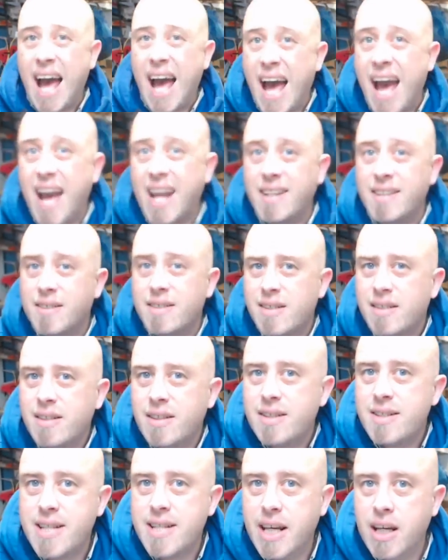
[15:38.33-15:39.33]
and
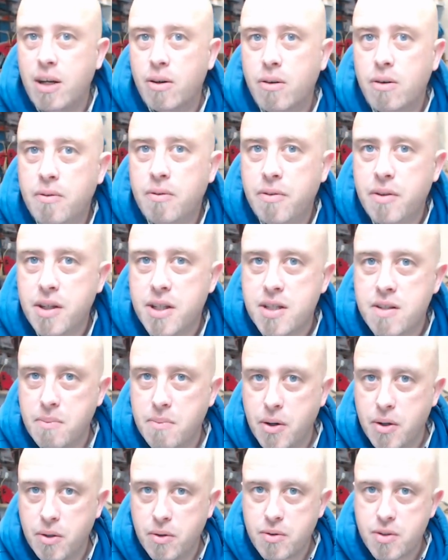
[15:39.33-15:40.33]
tilt for this
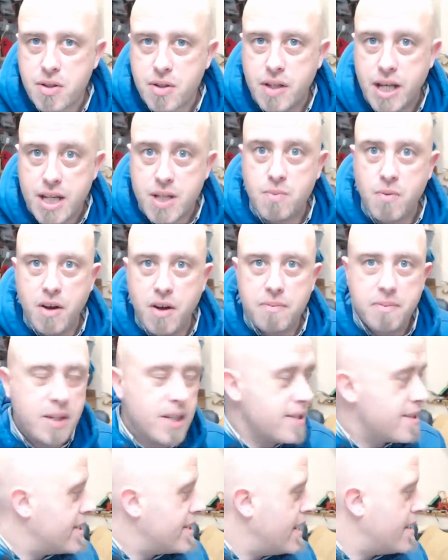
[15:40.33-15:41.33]
model, so that's what I've been
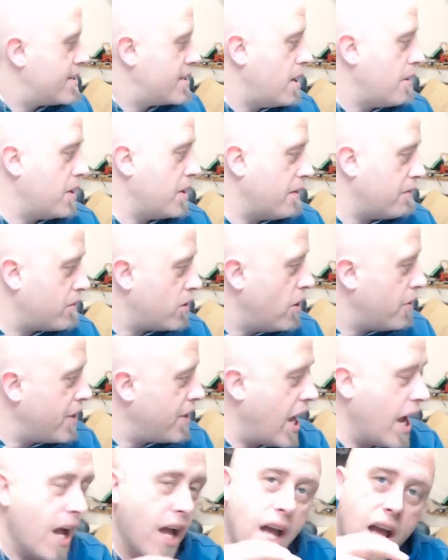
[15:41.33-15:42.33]
to set up. And I've got
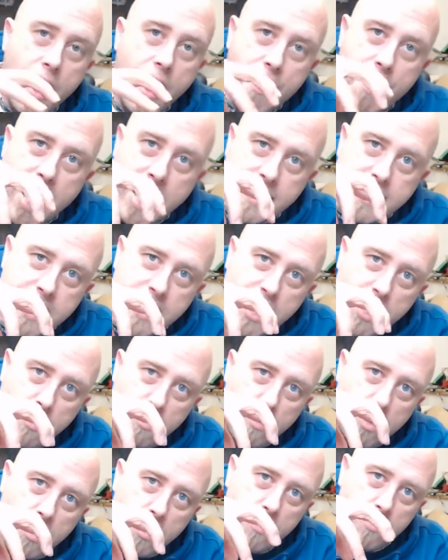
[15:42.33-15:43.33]
that
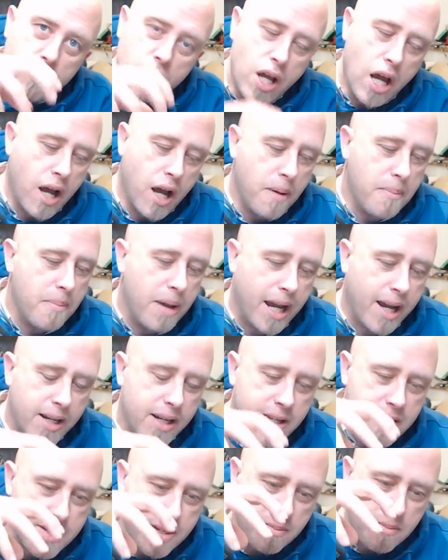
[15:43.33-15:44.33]
tilt little
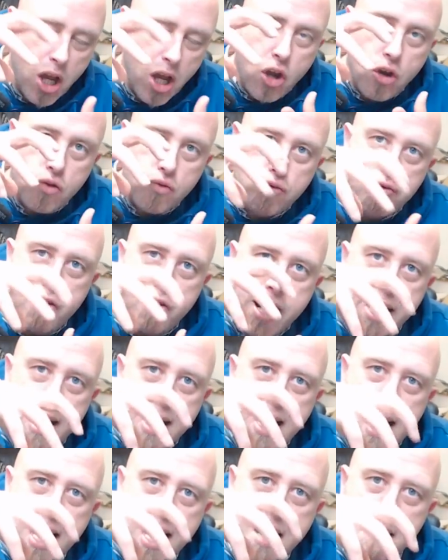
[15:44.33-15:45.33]
mechanism
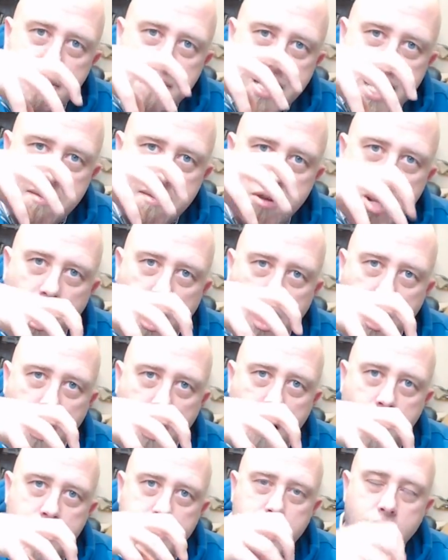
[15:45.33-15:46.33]
really clamped down
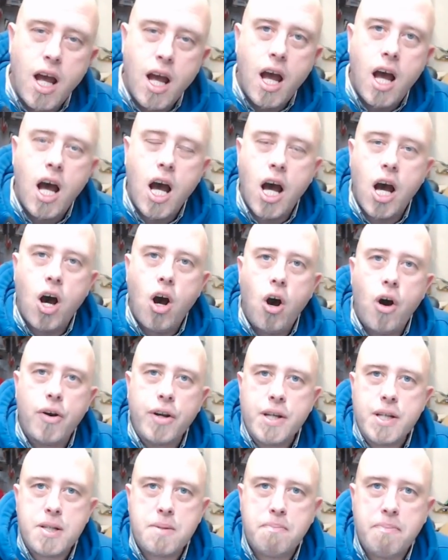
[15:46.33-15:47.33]
hard on
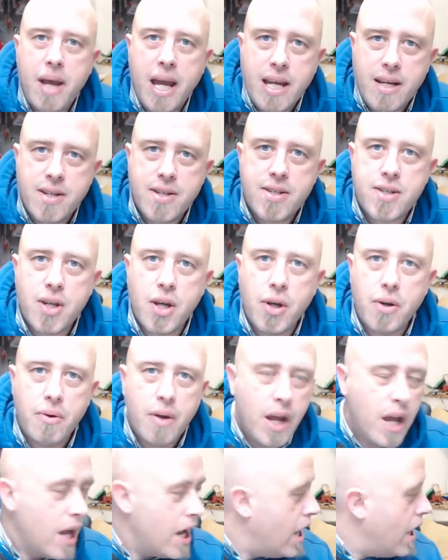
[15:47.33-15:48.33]
its base. So
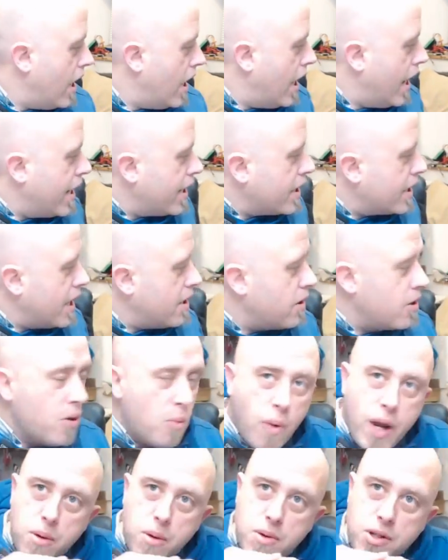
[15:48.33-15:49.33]
and again, the
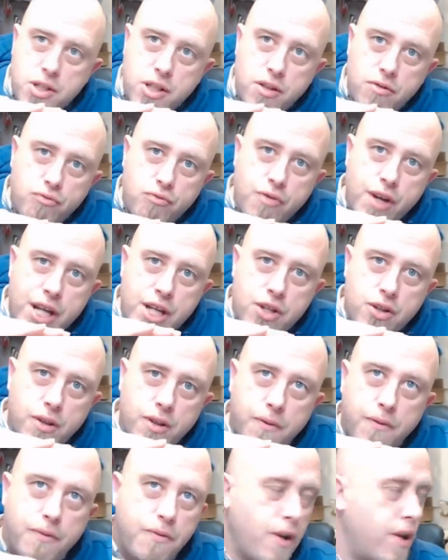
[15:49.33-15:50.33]
way which the ridge on
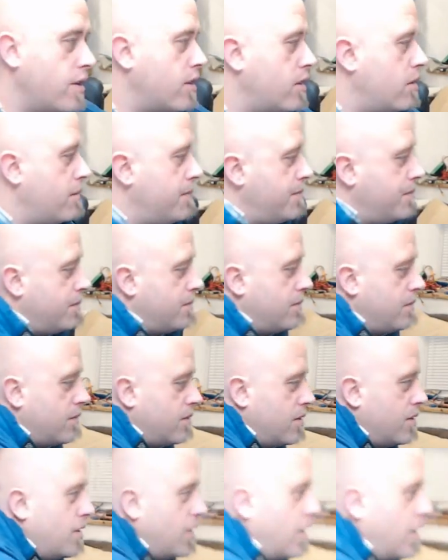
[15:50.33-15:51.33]
the front,
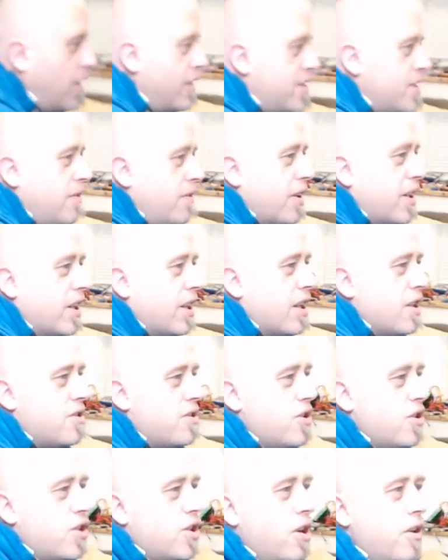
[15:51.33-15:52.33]
so I can get this
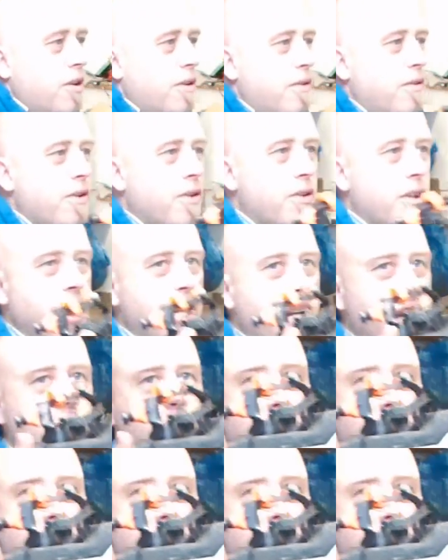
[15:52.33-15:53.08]
to show you if you're on here,